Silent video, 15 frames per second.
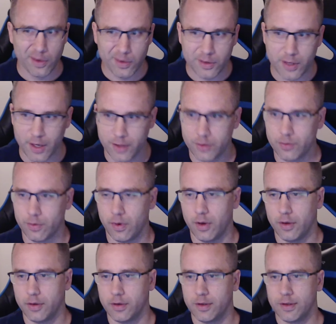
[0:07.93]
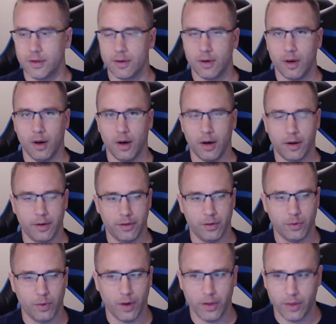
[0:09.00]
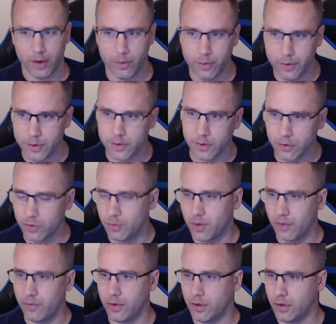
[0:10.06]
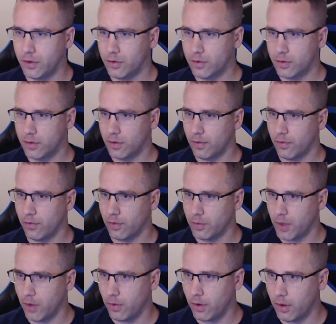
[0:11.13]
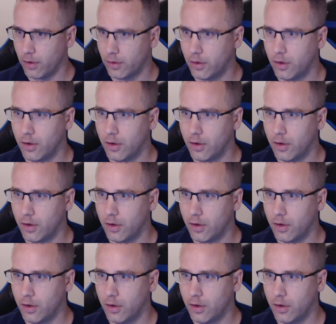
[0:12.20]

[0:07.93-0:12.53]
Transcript: test runs on the way that I want to start doing my videos from now on.